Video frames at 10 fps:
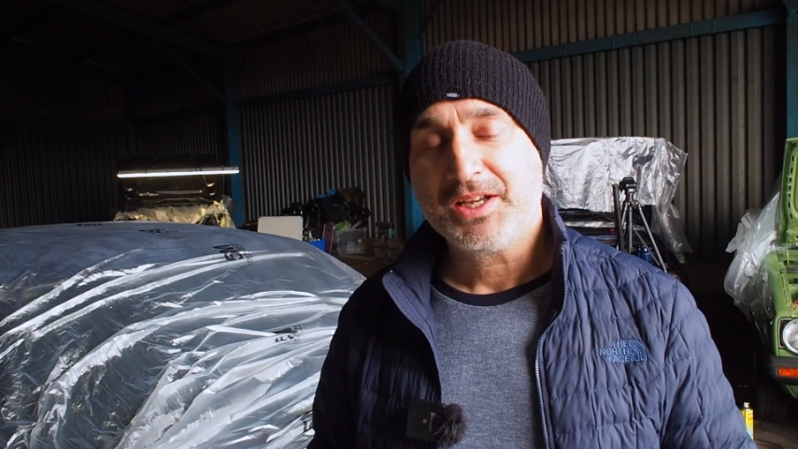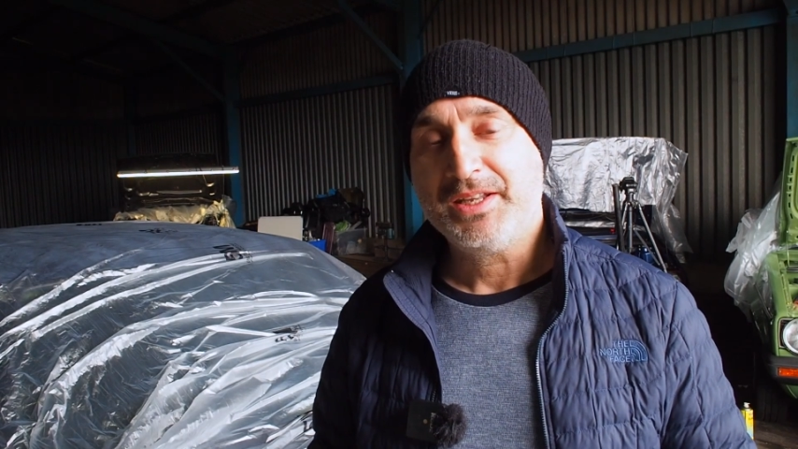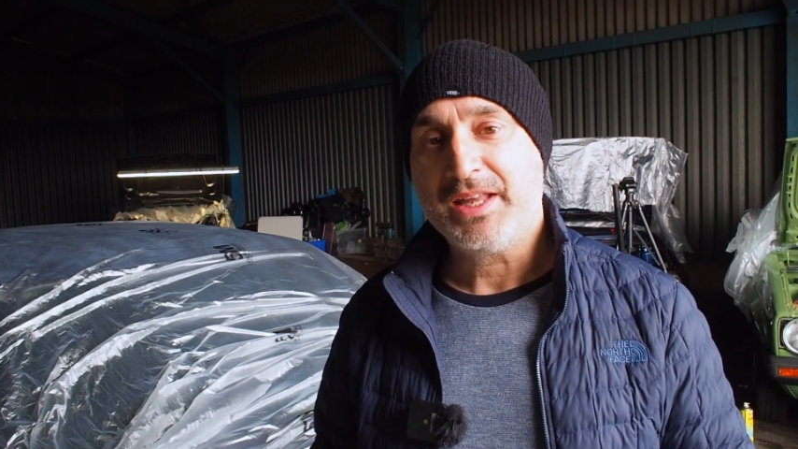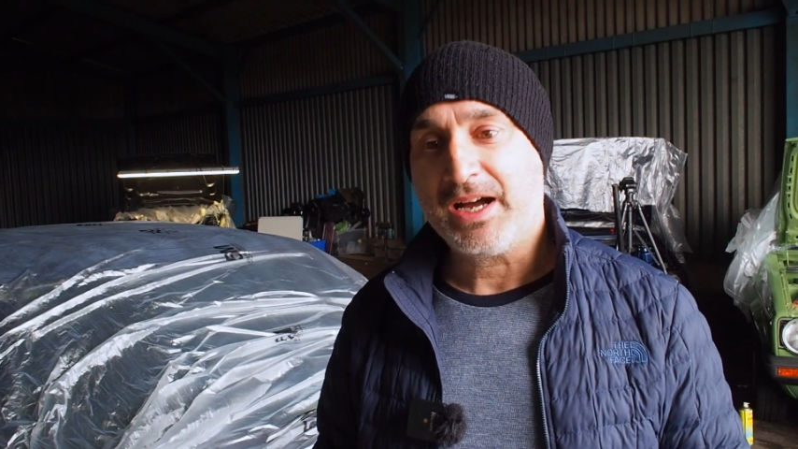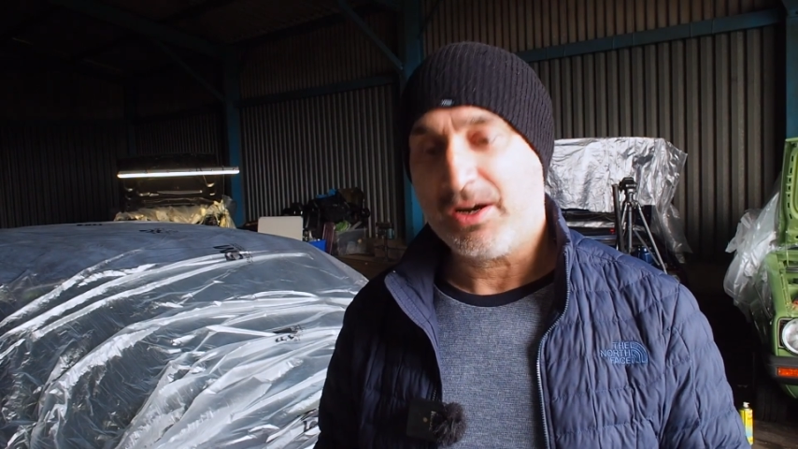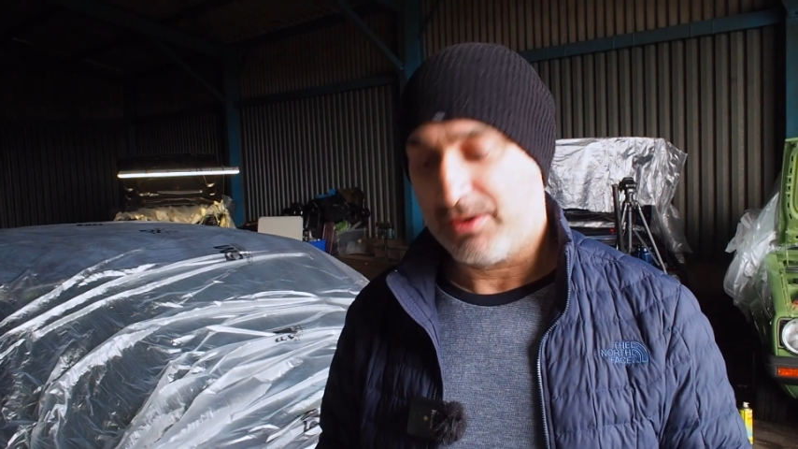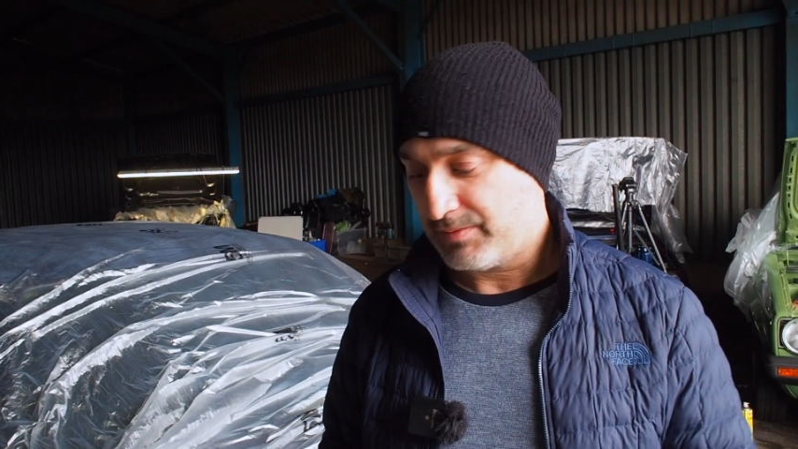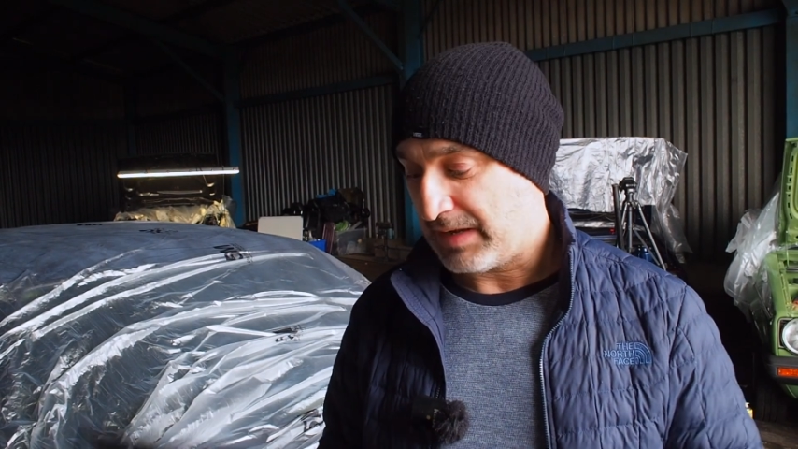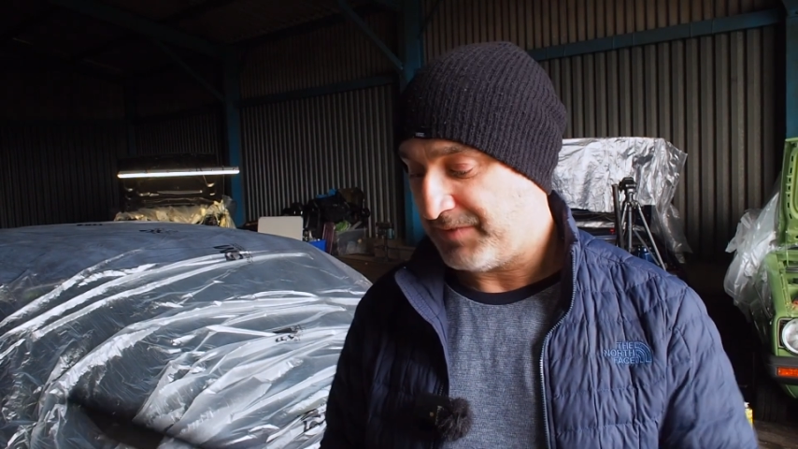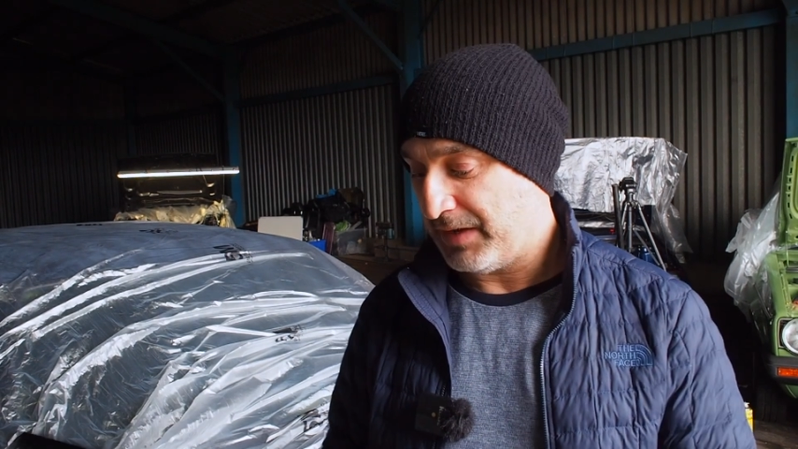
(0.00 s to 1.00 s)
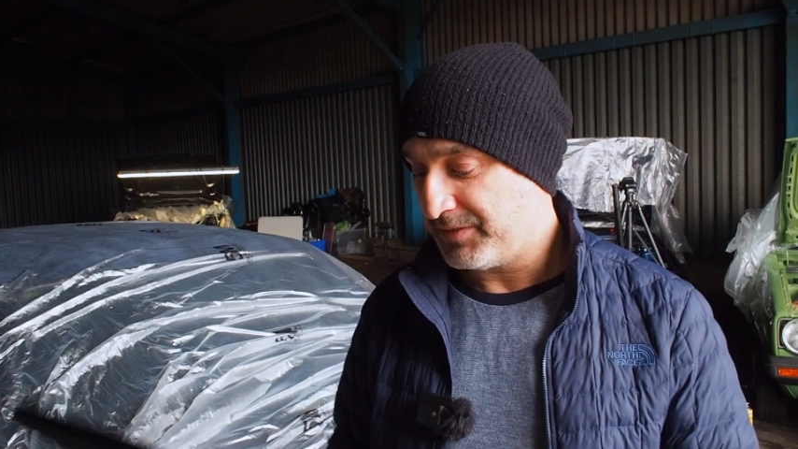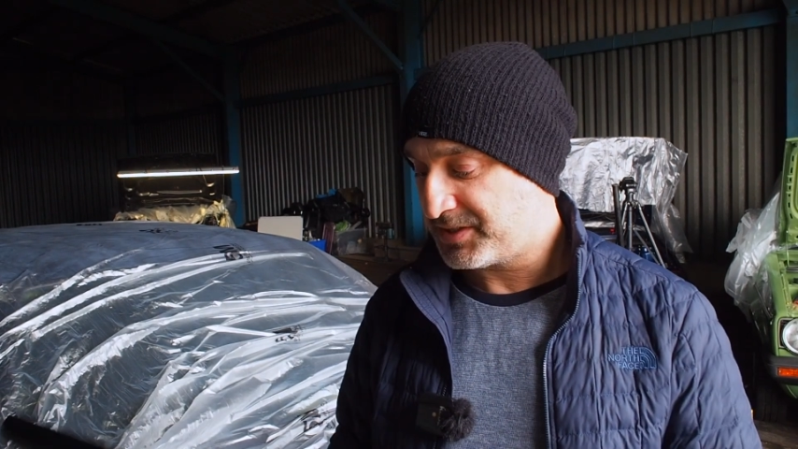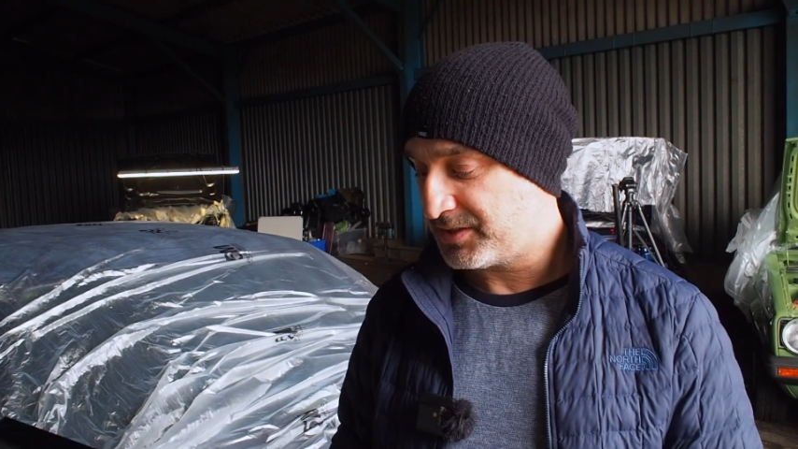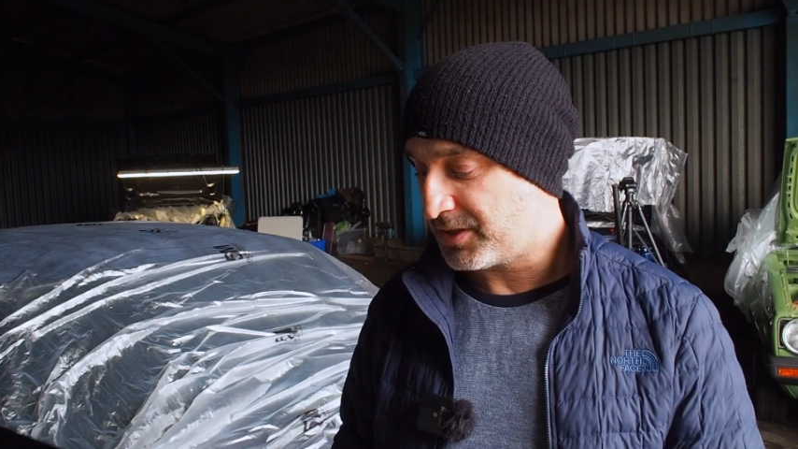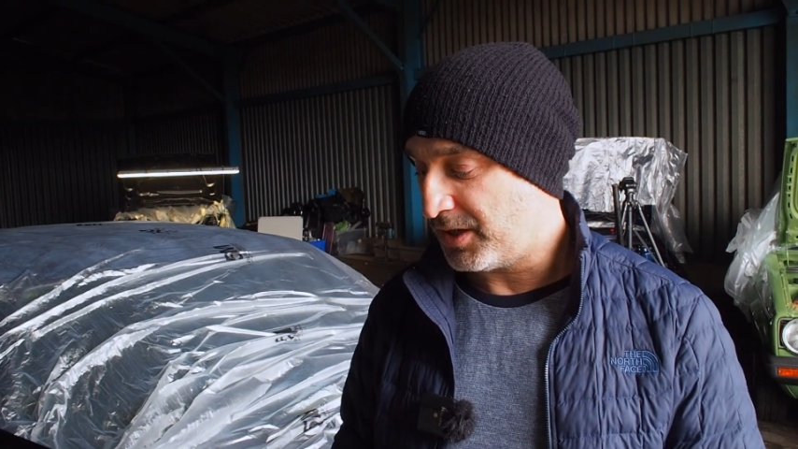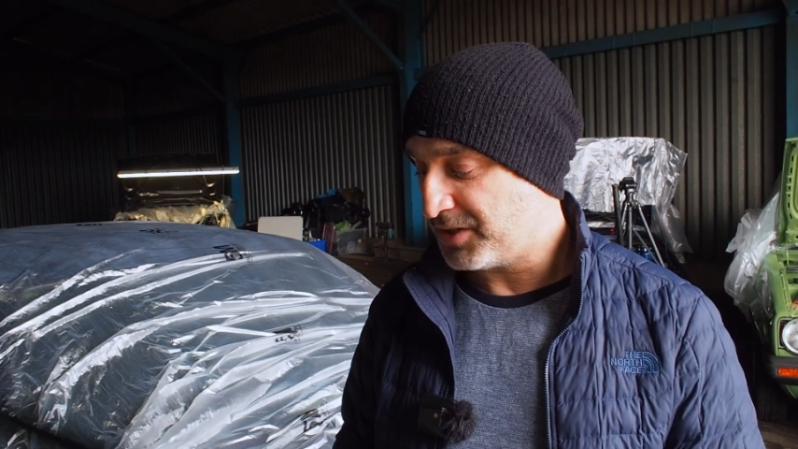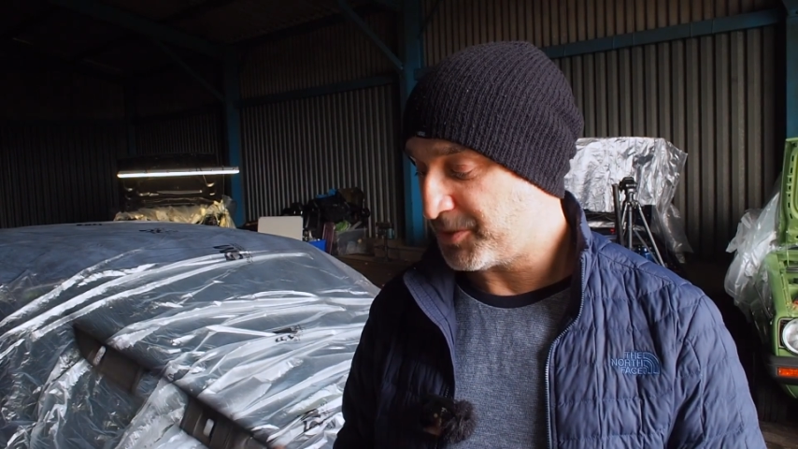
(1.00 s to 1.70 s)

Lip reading: Now, I found this in the car,